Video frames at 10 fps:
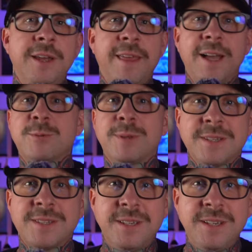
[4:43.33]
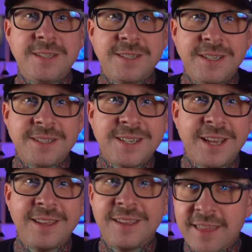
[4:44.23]
that's what the CDC is
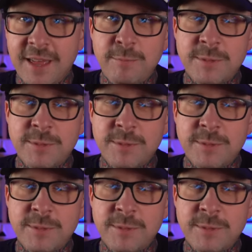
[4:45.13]
telling them,